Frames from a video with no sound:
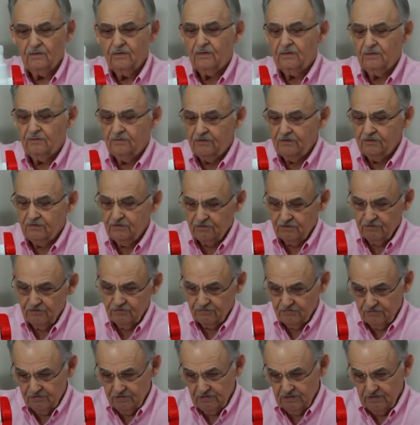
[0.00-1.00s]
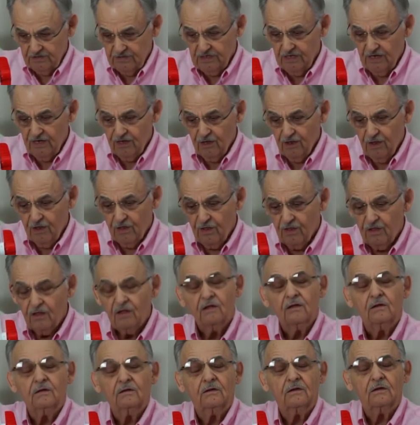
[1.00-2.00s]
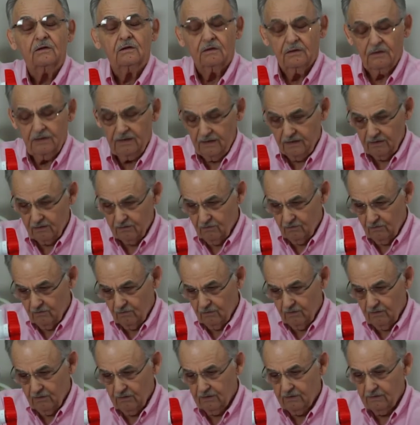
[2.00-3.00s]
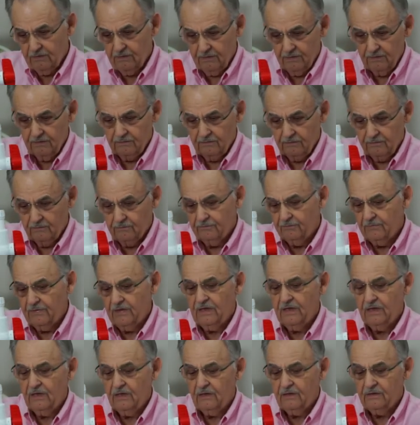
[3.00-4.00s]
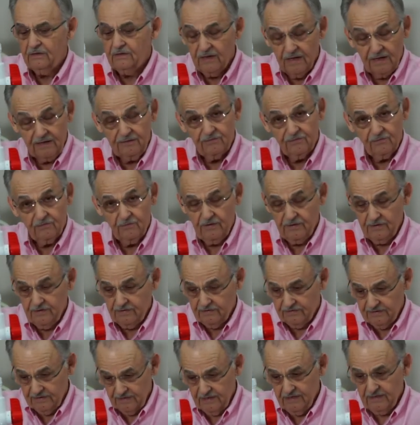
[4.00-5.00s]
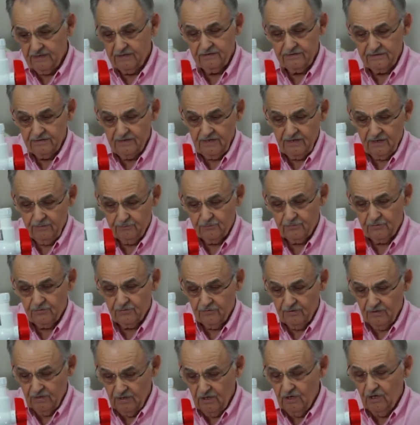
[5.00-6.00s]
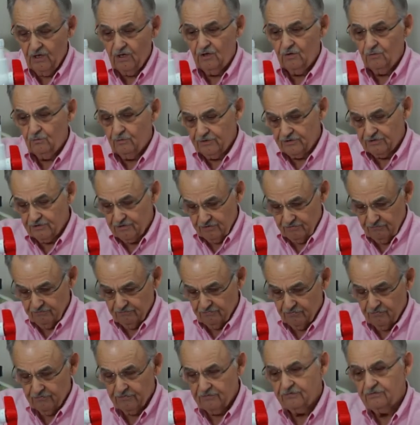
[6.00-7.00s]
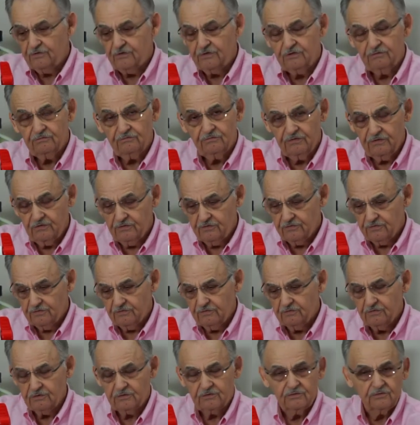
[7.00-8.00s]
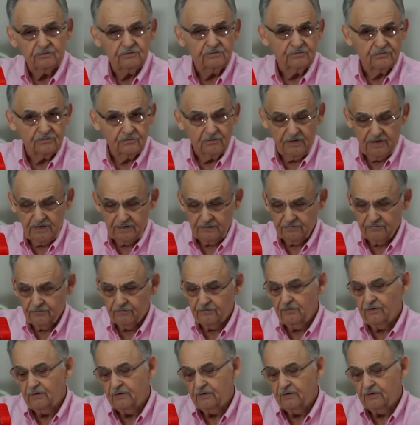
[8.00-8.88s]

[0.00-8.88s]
This is the Eco non-threaded tank adapter, which converts the conventional extractor